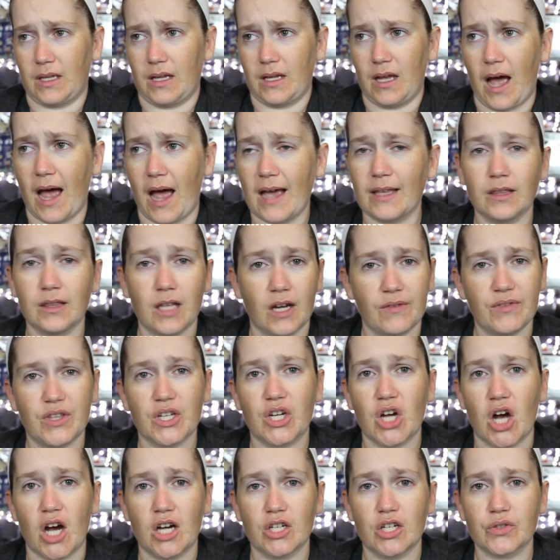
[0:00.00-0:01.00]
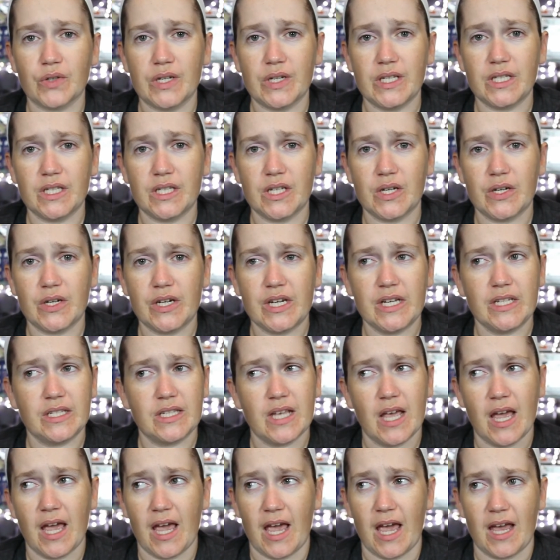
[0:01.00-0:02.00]
I love the Conjuring series,
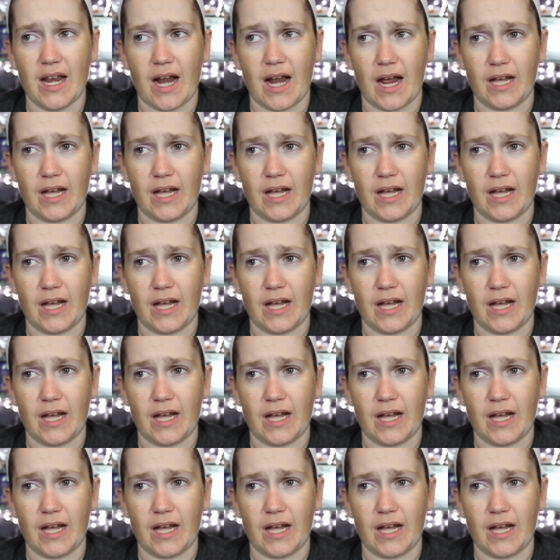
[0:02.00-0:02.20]
and I